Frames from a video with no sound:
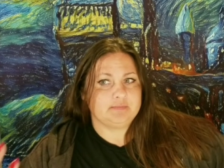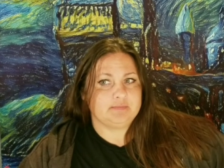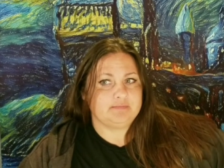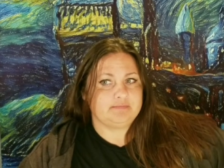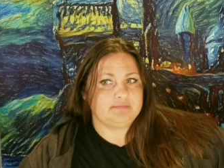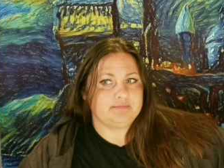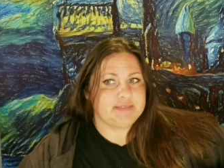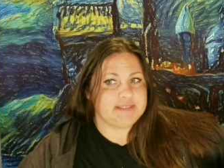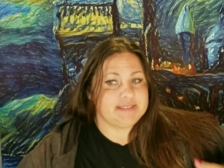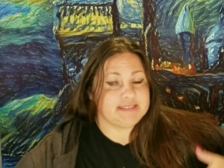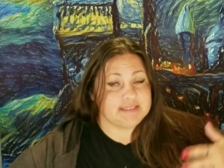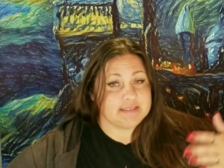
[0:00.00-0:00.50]

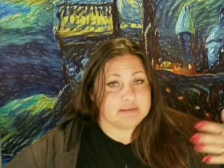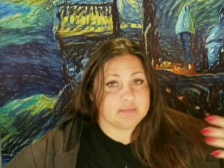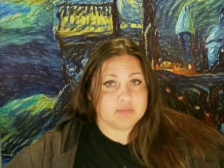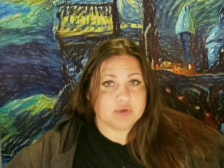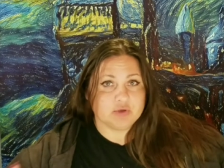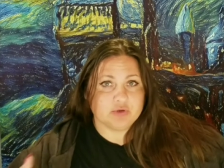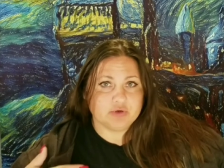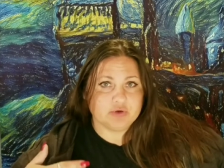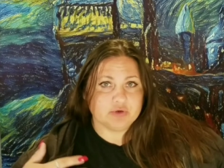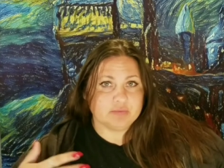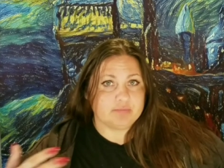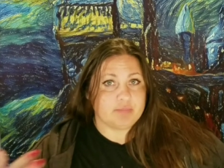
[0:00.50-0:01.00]

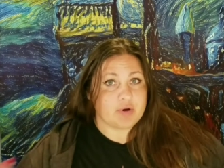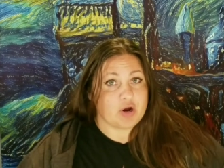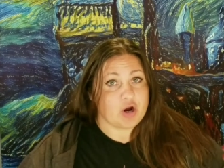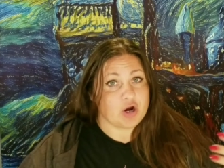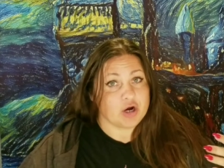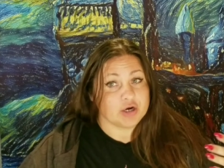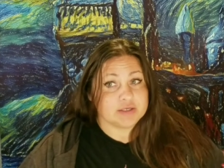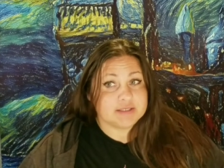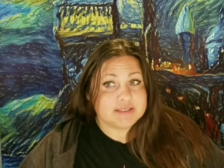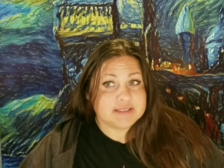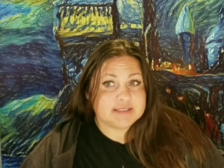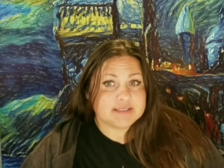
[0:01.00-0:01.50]
similar
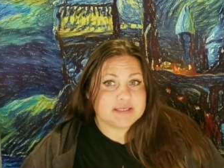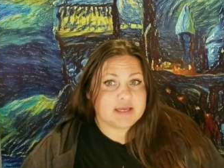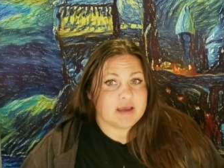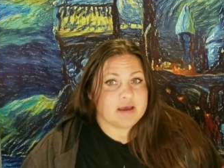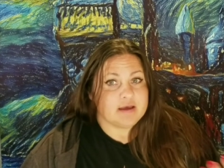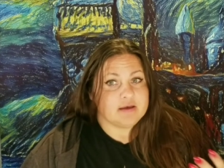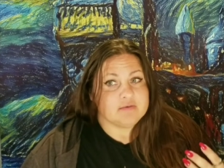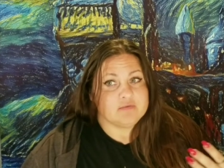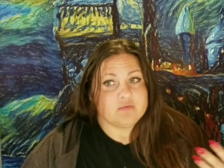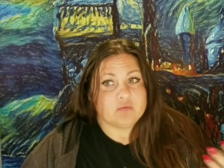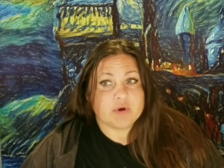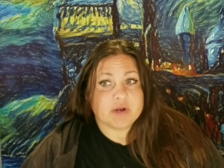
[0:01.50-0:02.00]
parts
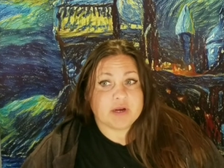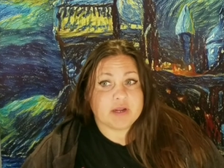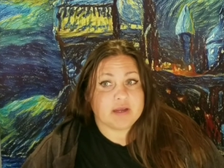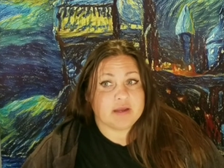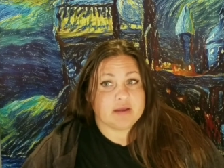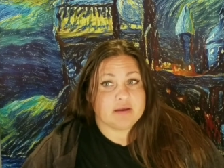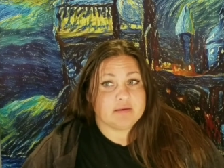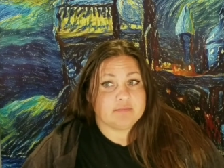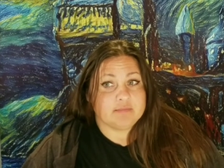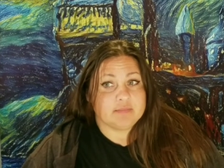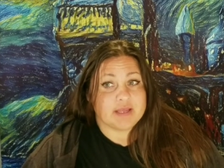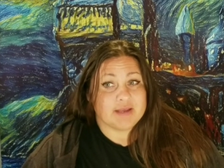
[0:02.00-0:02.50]
of what
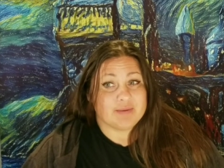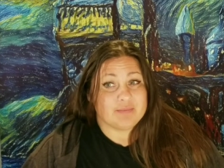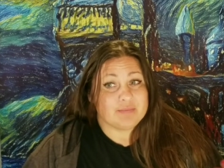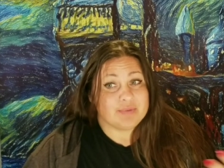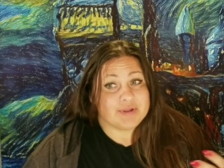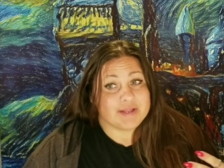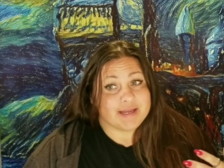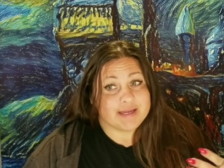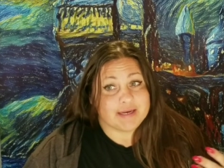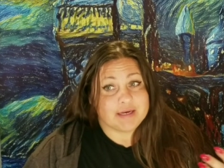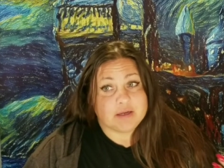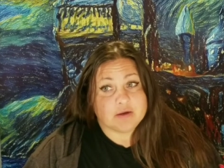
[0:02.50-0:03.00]
I am
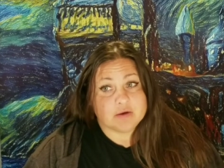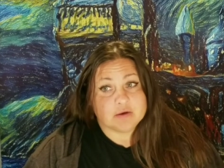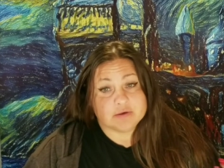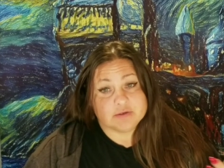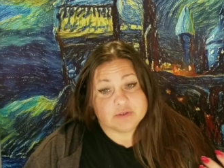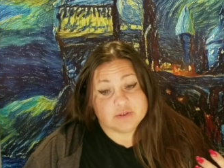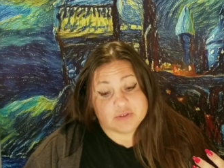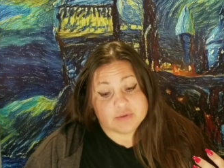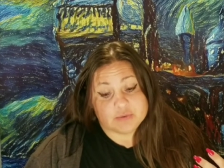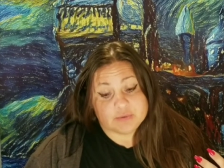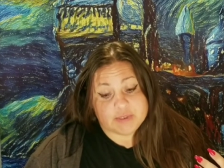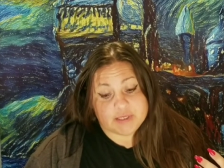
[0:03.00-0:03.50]
planning on
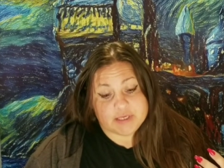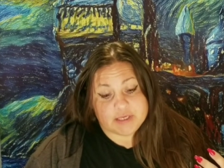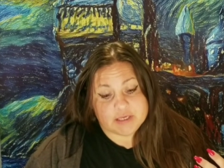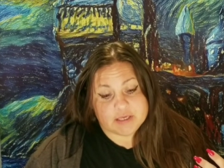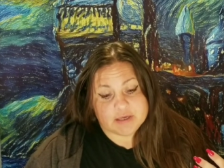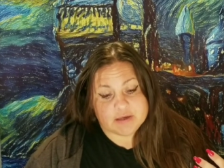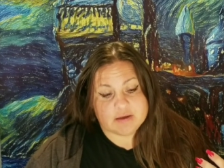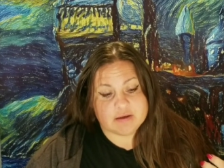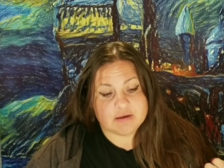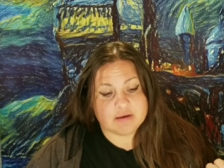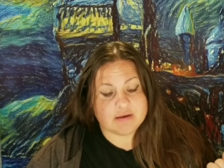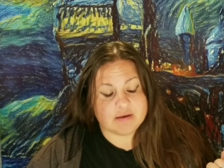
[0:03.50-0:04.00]
doing.
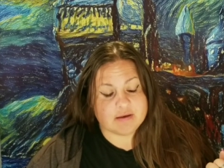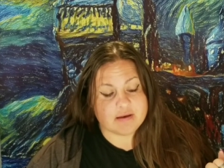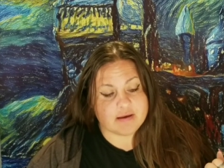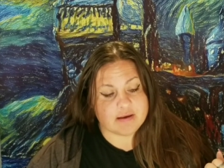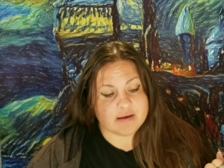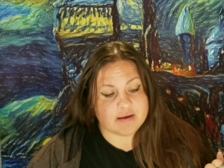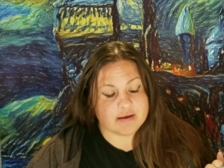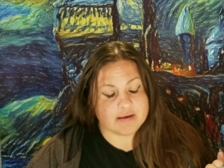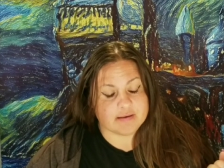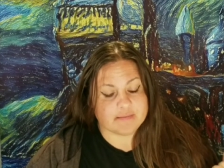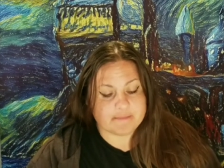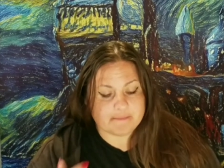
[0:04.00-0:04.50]

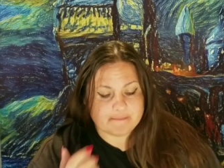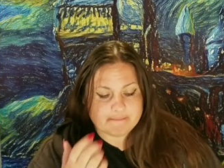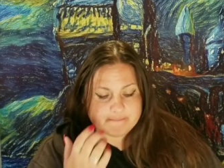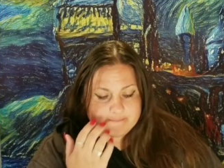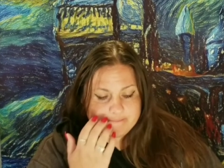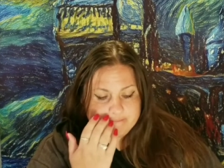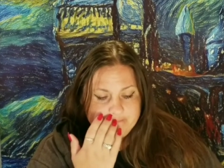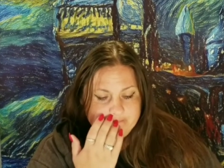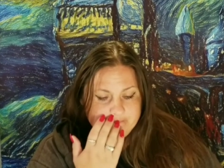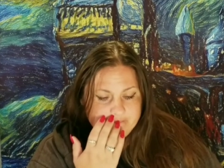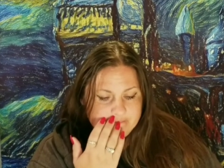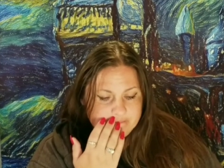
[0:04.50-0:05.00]
Um,
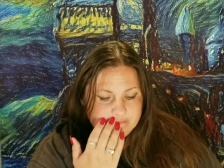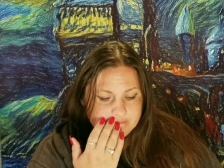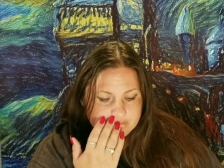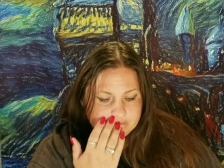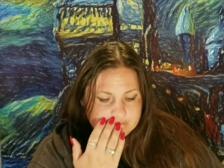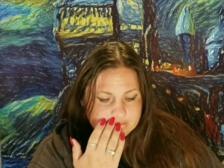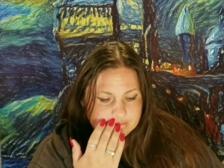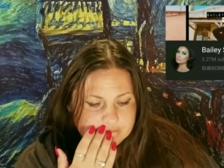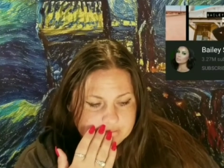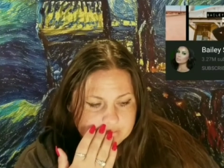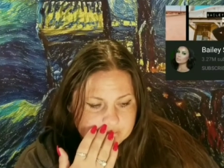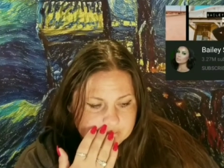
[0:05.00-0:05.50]

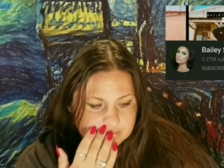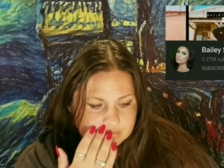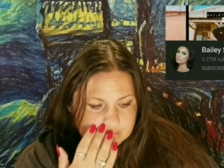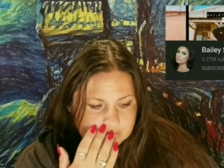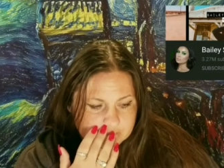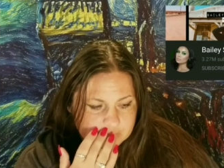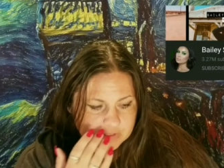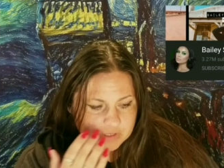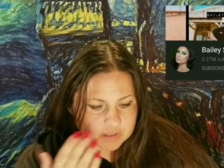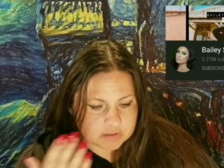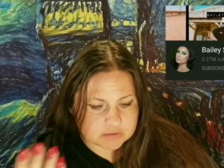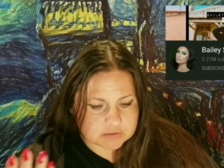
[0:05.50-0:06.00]

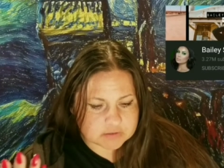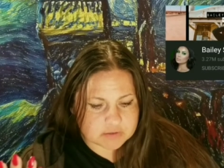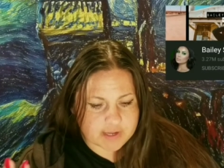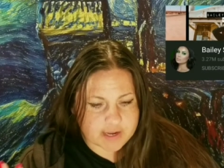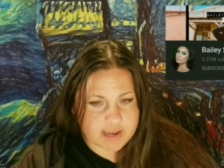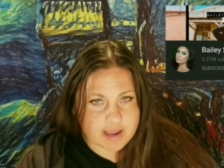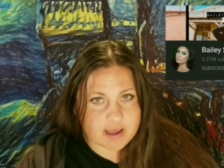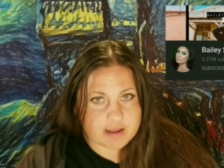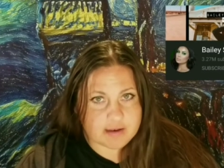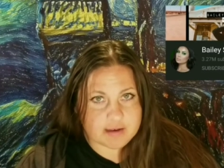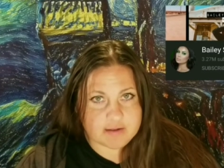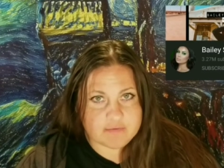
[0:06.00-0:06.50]
so like
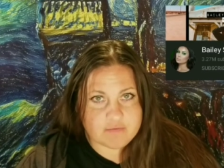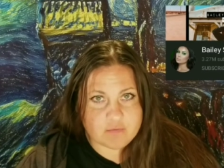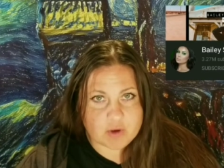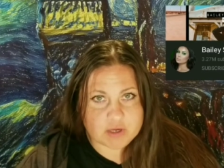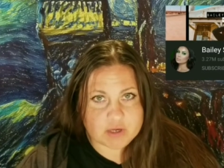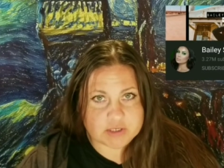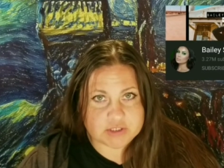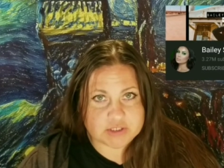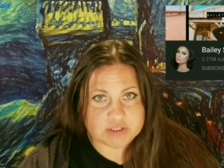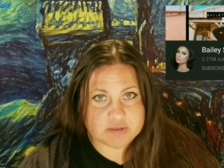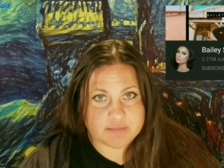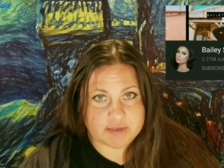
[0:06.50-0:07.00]
I love
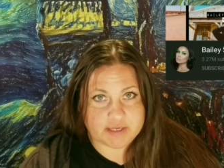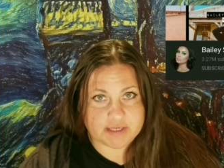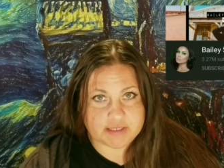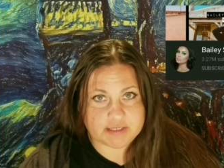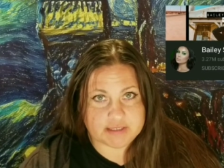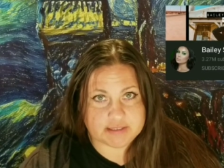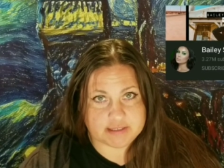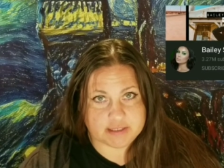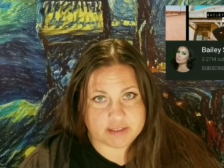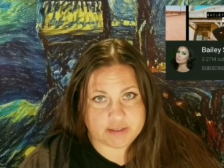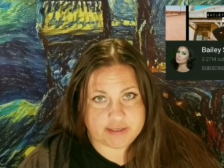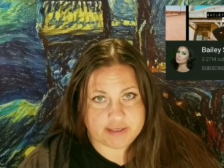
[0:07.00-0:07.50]
watching Bailey
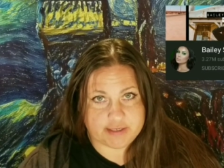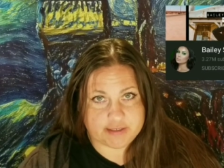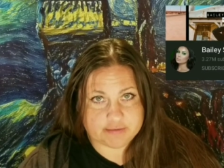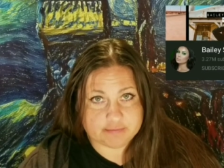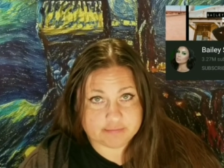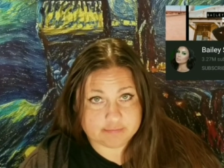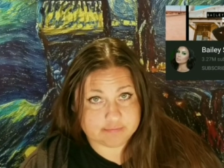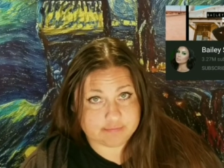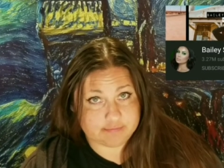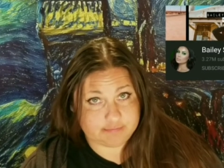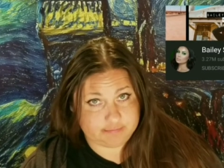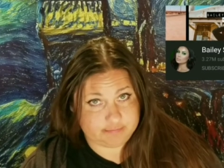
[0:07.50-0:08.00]
Sarian,
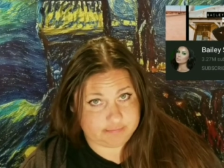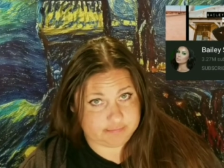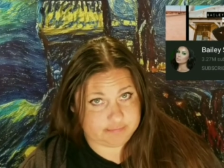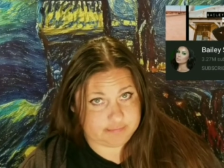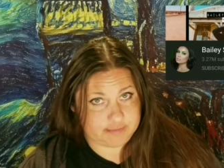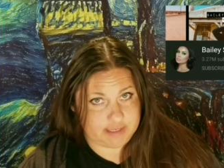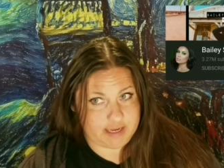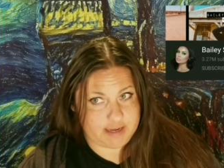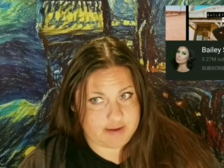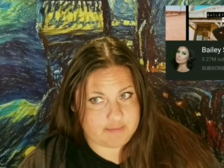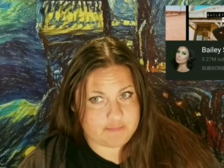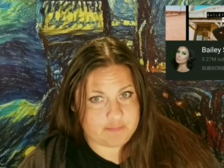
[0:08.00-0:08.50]

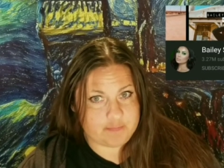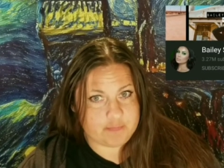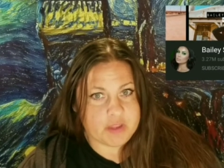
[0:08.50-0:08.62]
okay?